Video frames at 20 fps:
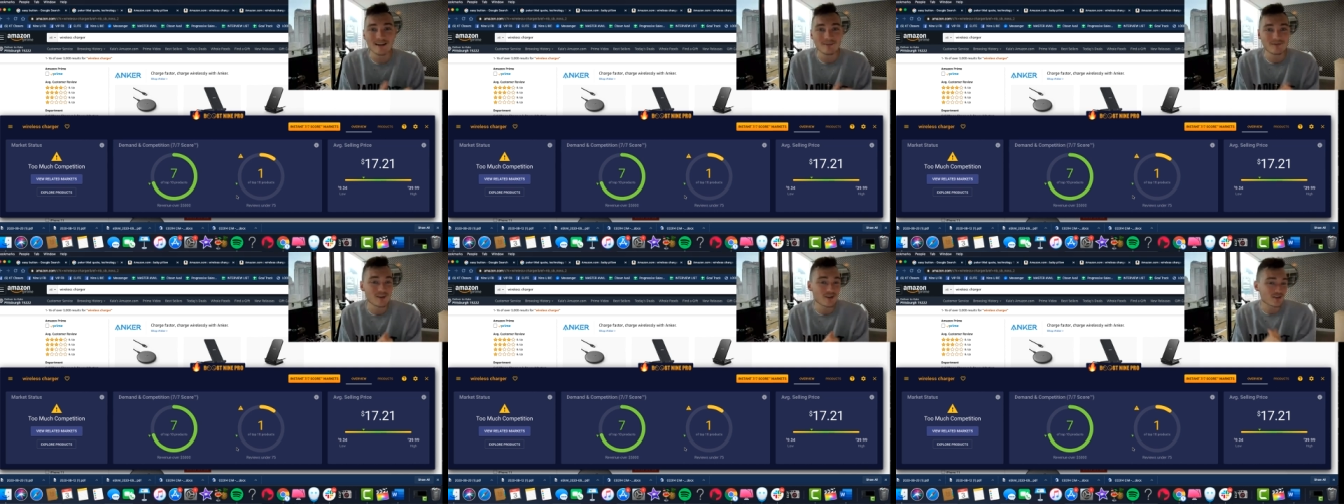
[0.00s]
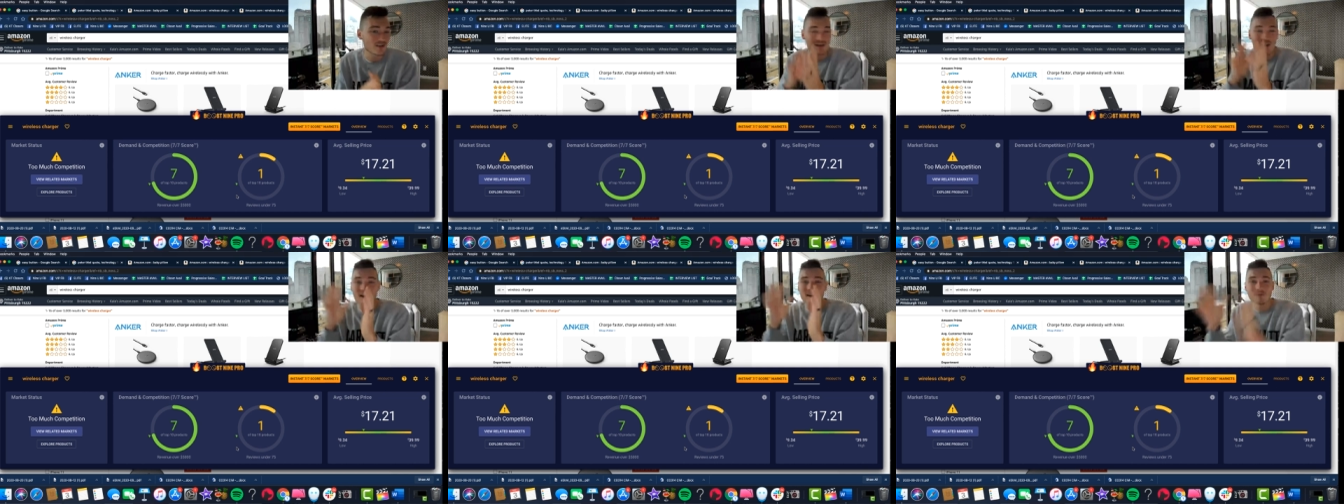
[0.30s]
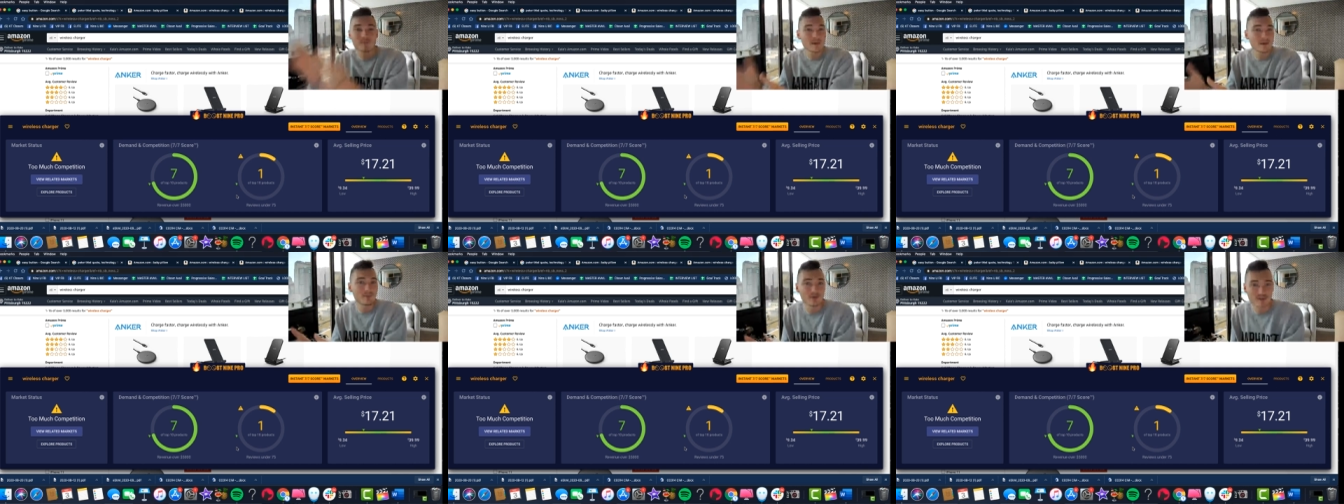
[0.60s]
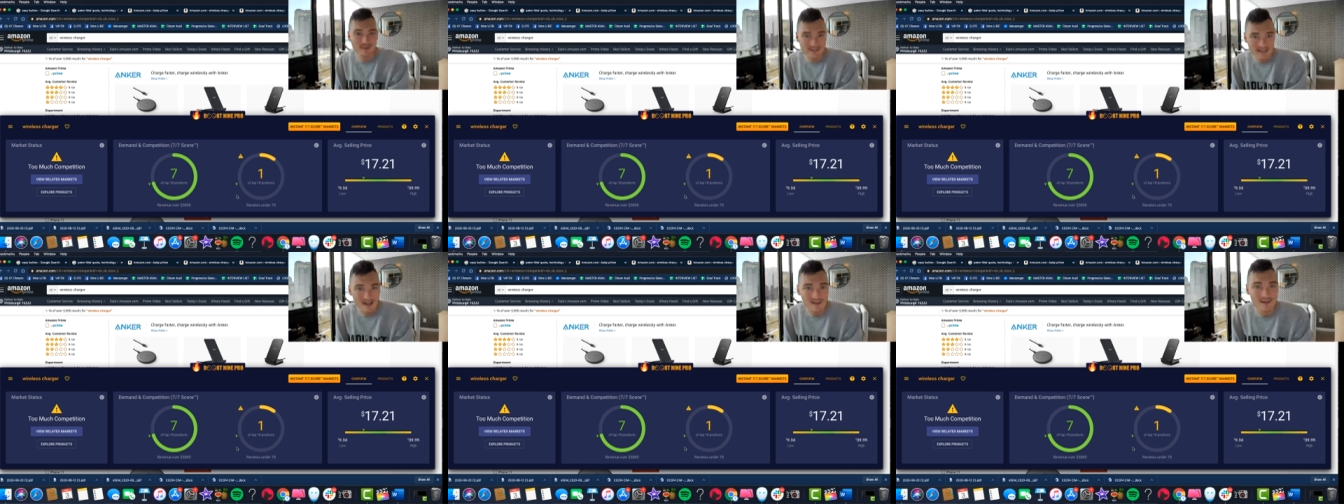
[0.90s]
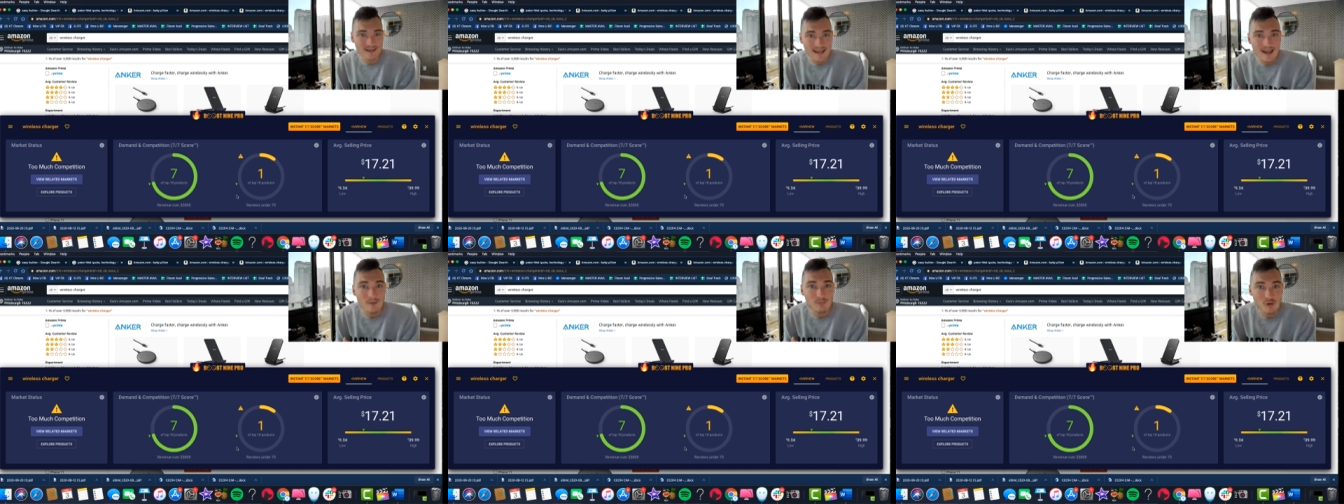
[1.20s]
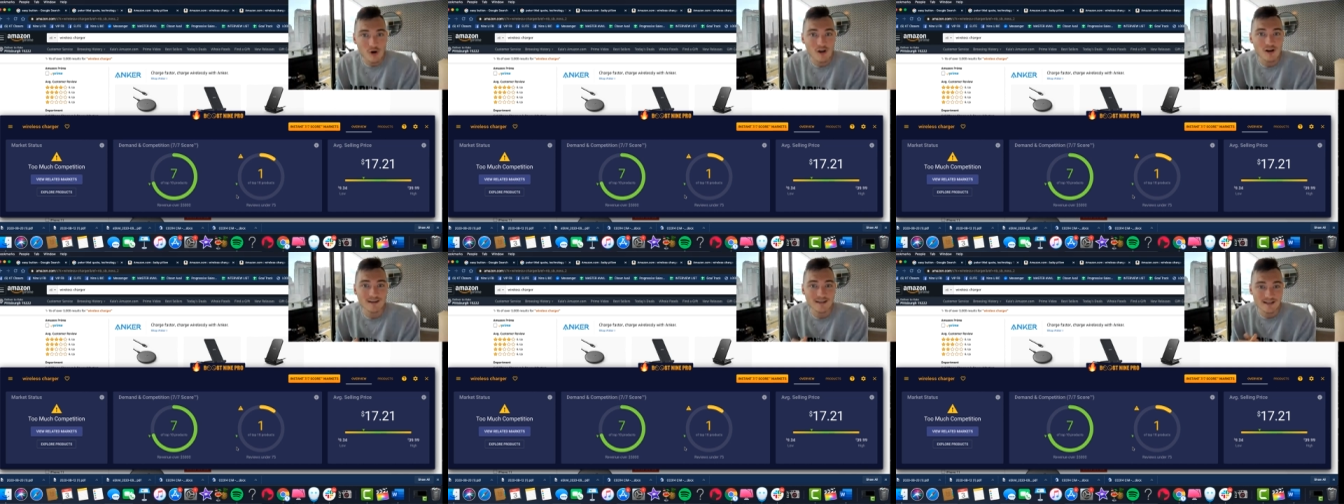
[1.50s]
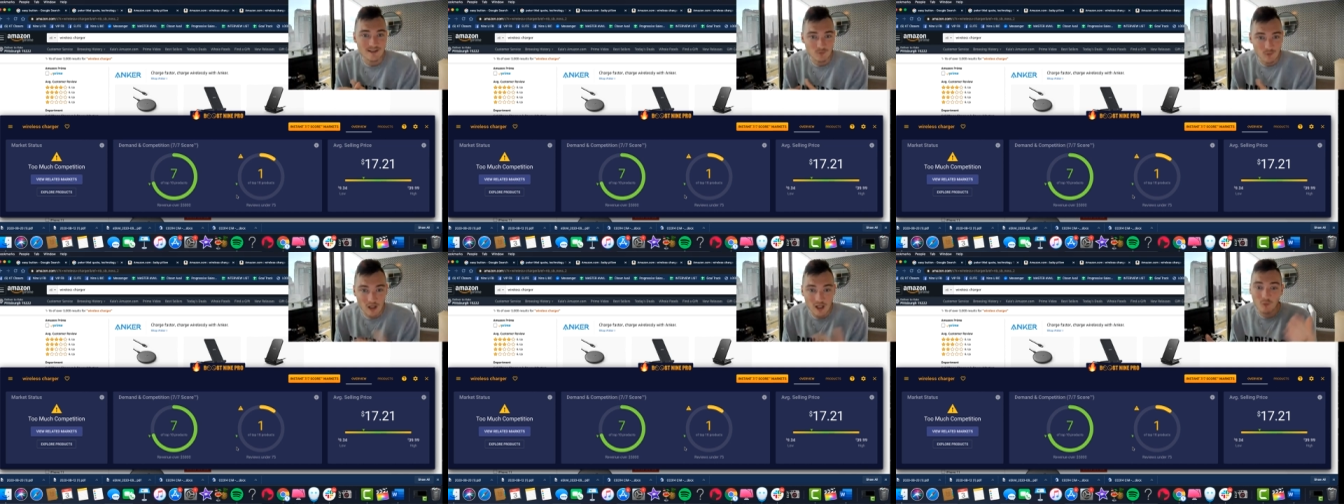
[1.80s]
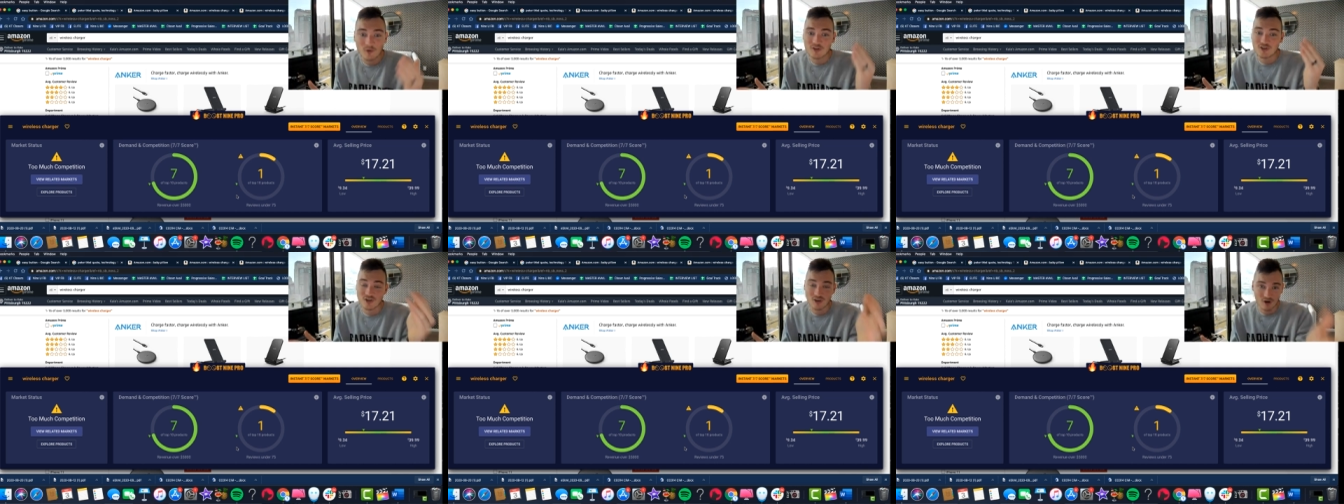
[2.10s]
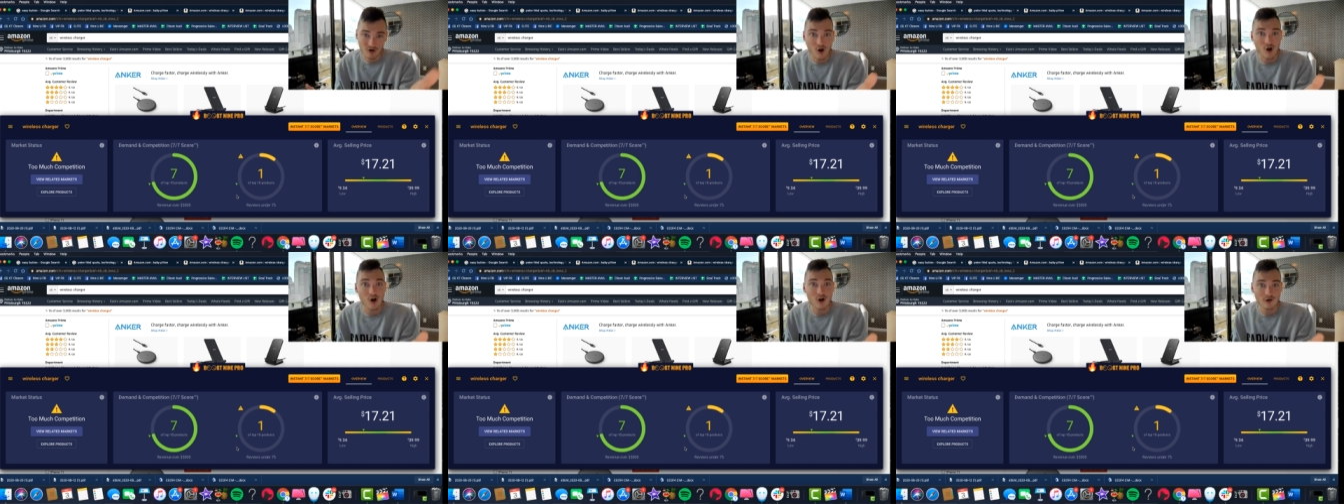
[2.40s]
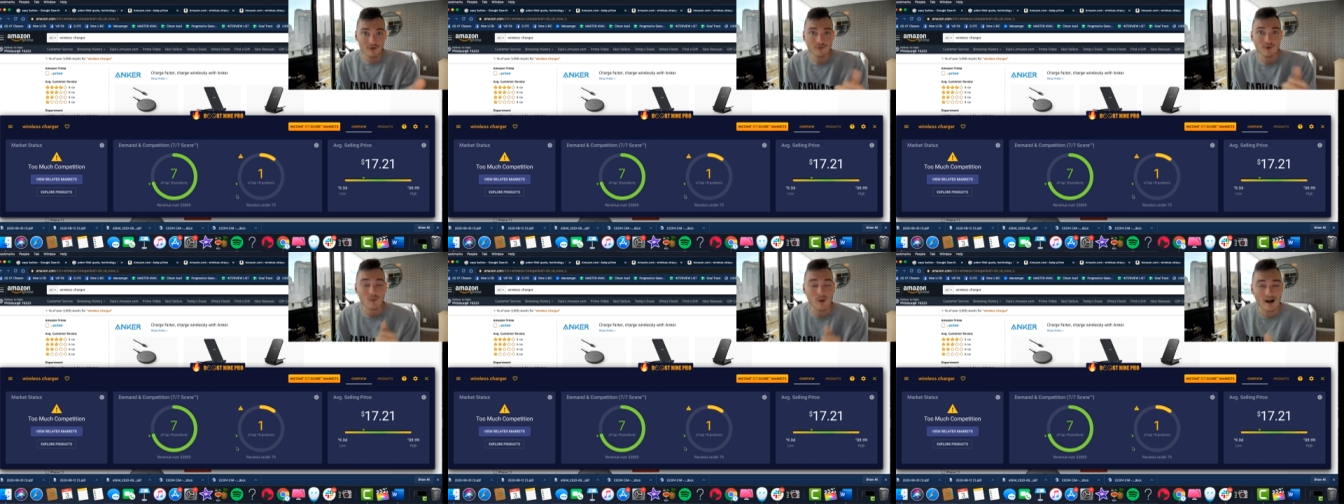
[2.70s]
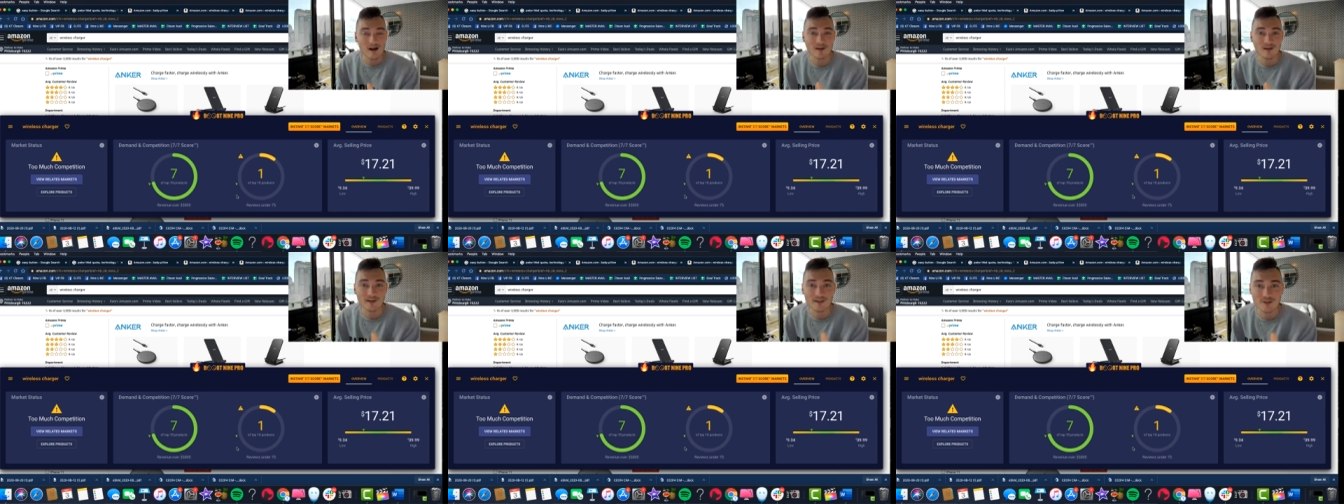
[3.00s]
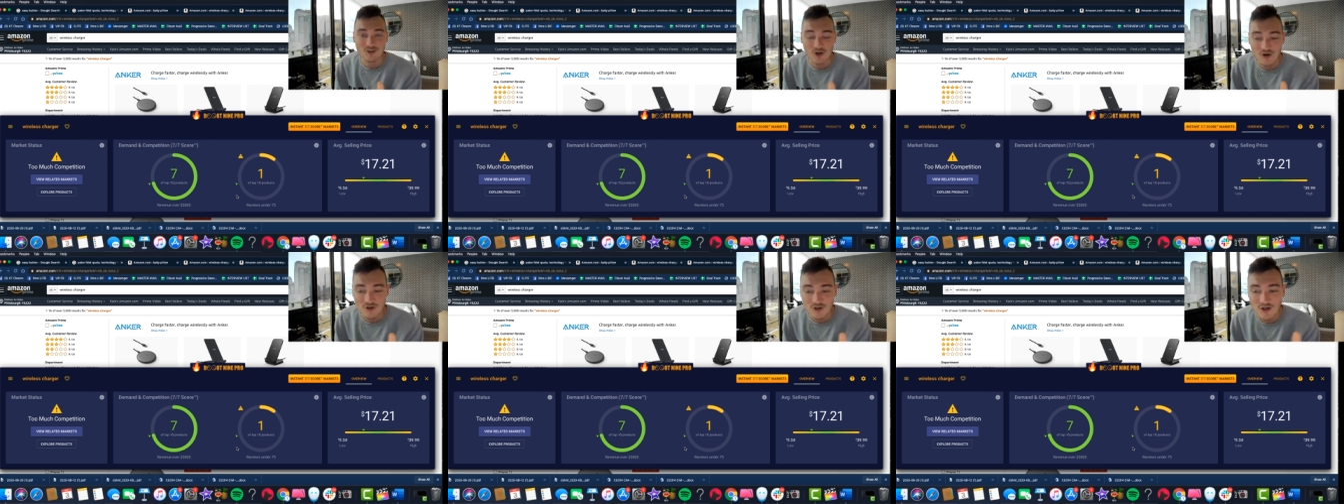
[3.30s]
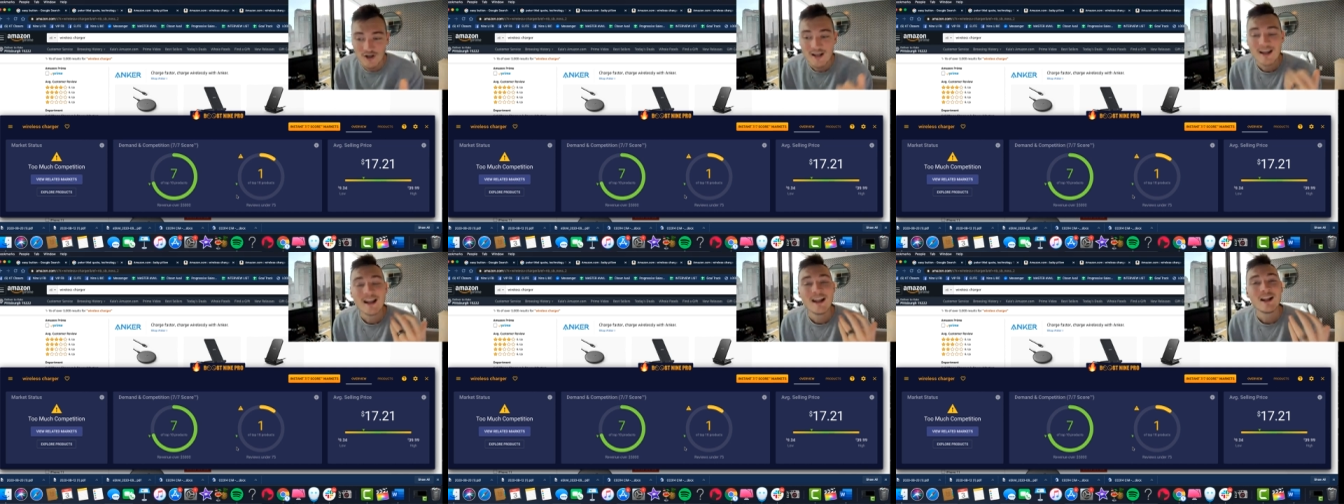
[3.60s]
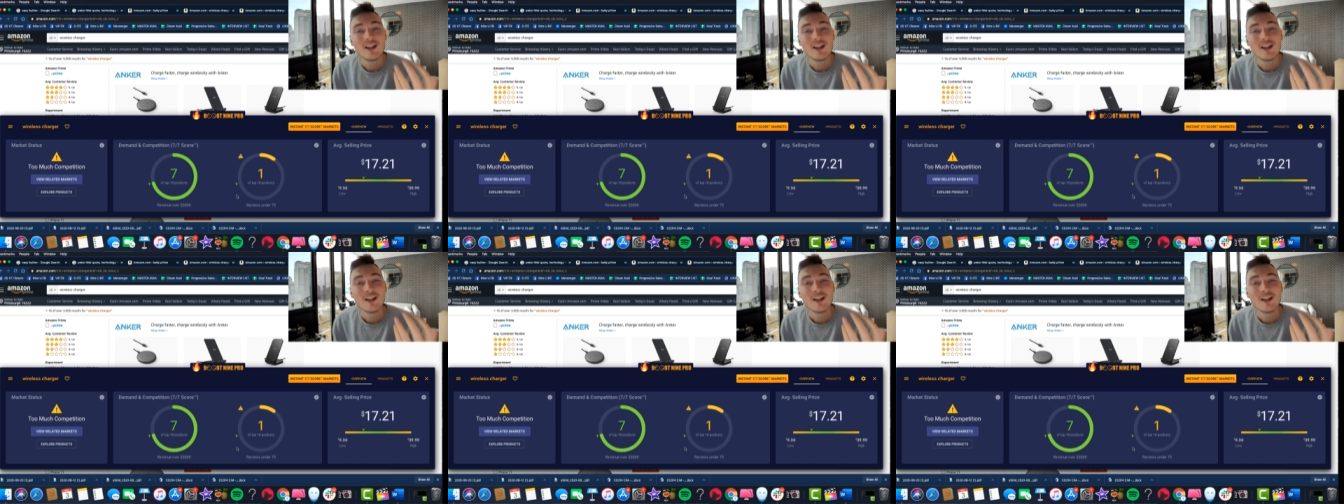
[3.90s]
if there's a ton of people selling that product as well, which there are for wireless charger,